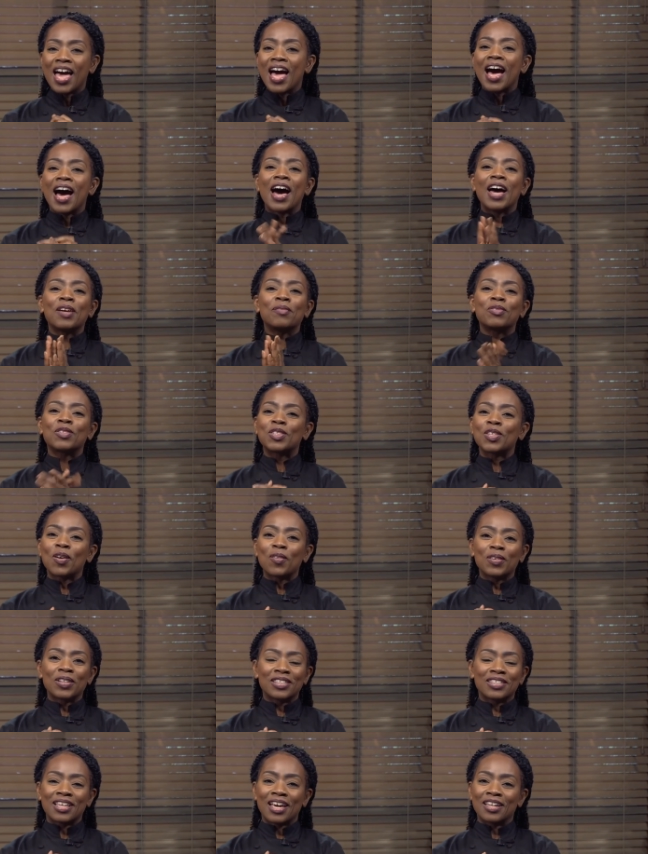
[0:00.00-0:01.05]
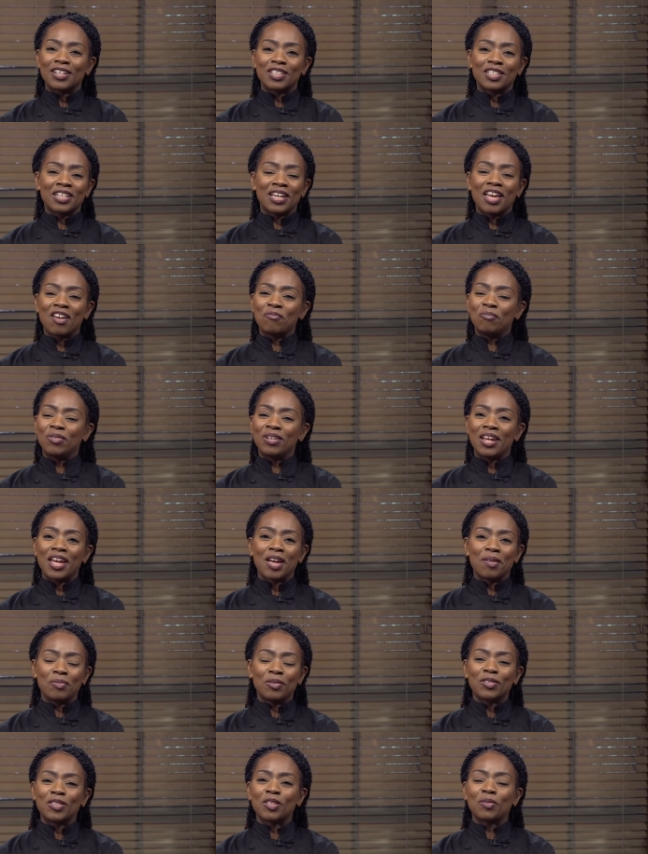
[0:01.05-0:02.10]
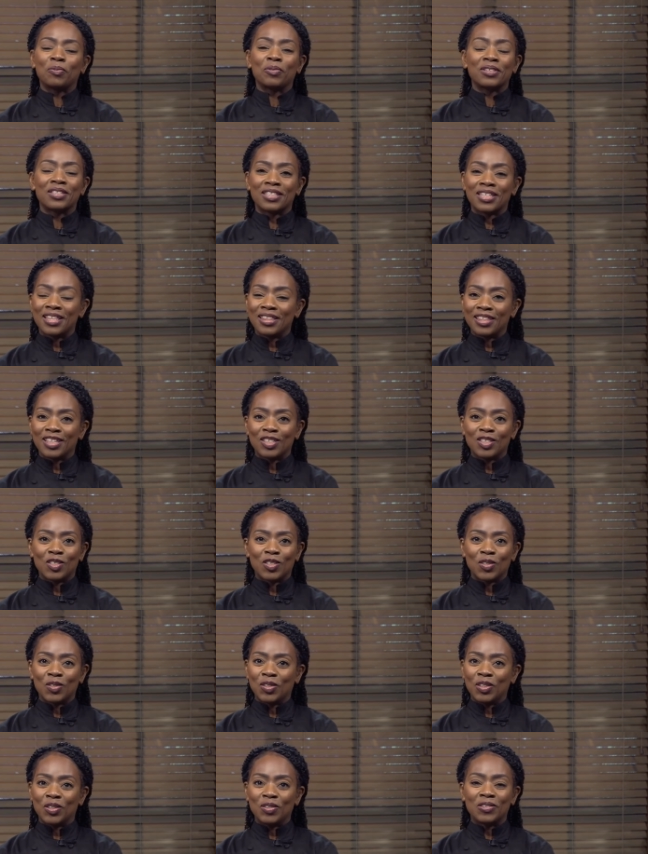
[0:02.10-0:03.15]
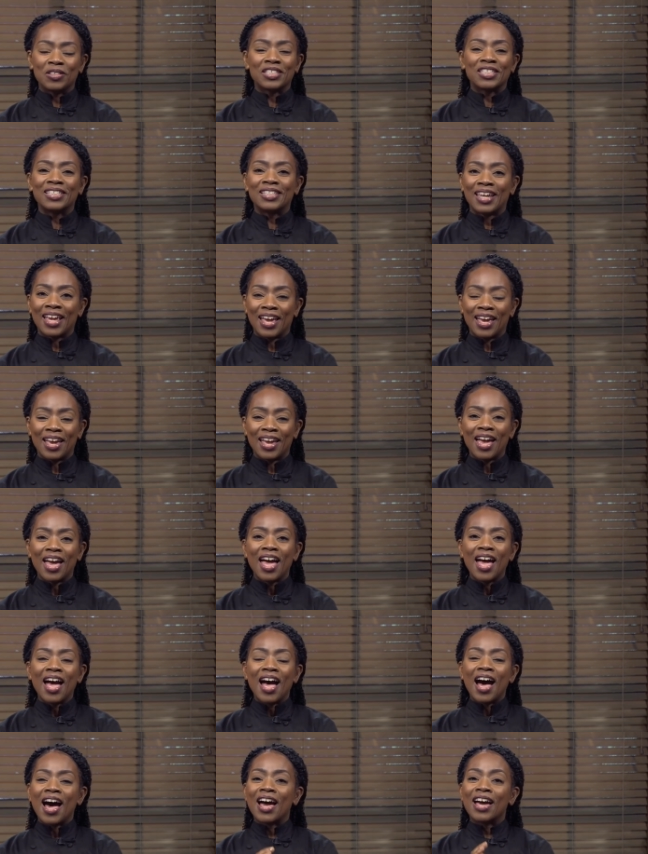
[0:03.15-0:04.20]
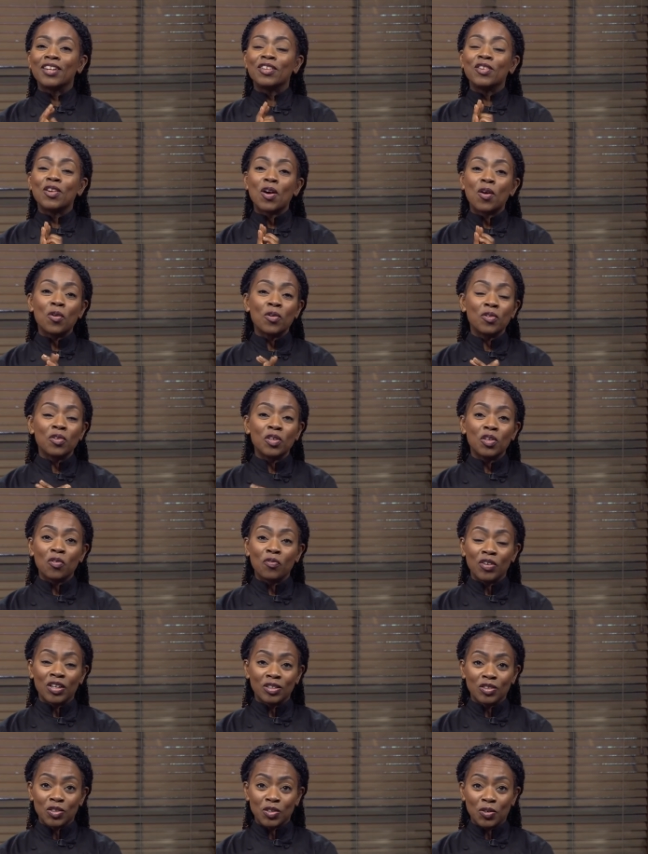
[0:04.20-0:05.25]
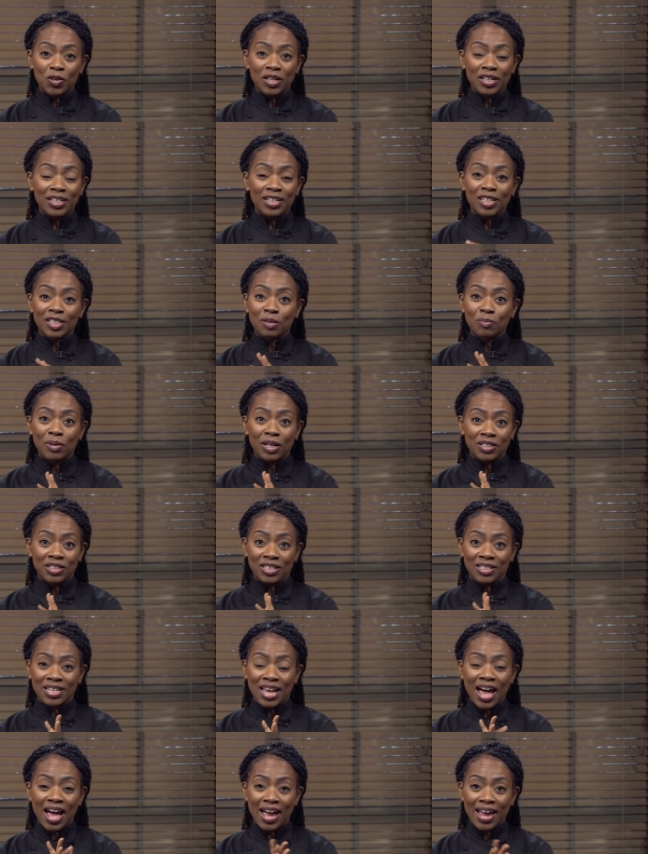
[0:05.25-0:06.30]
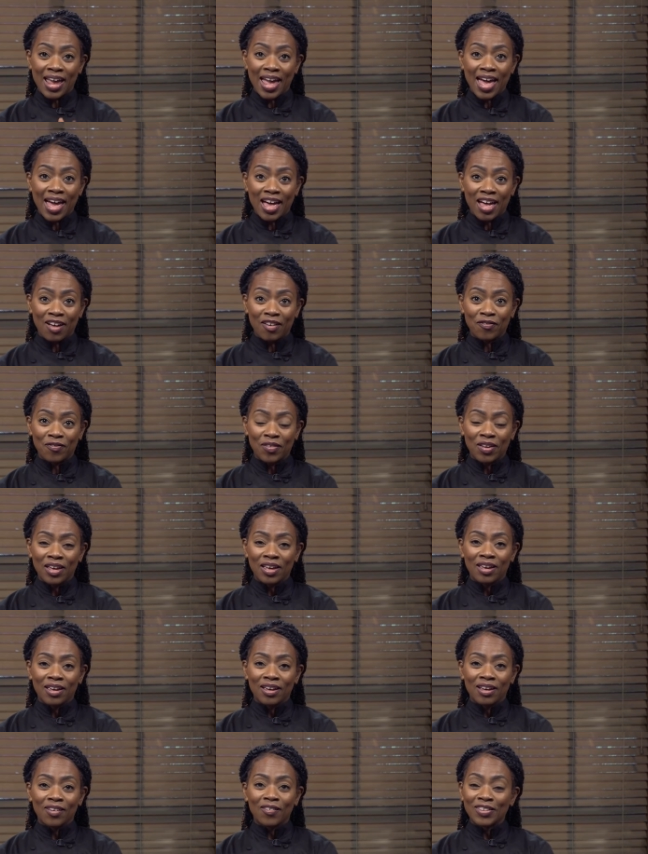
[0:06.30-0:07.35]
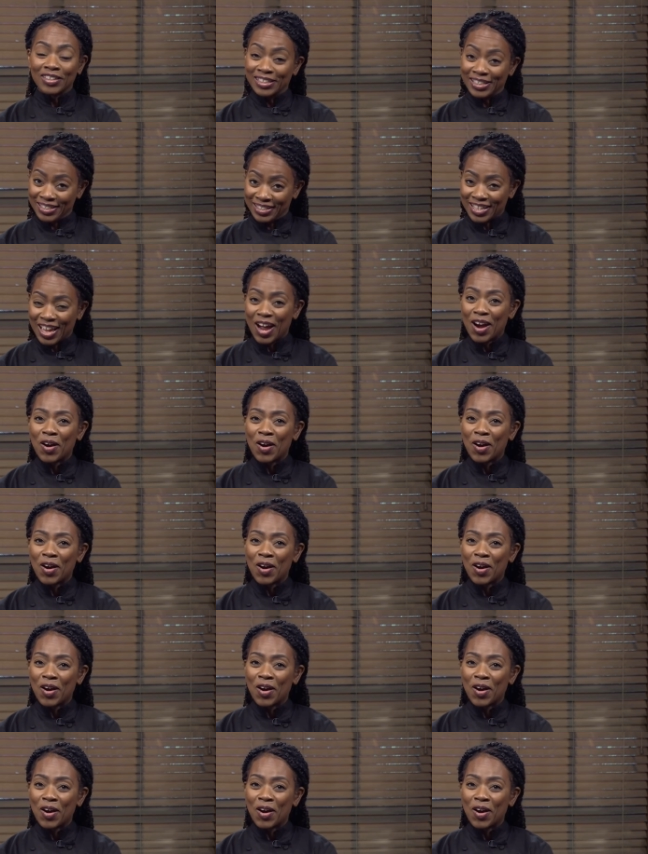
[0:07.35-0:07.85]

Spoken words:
I'm so excited to have been able to present this to you today. I know you've enjoyed it as much as I have, or at least I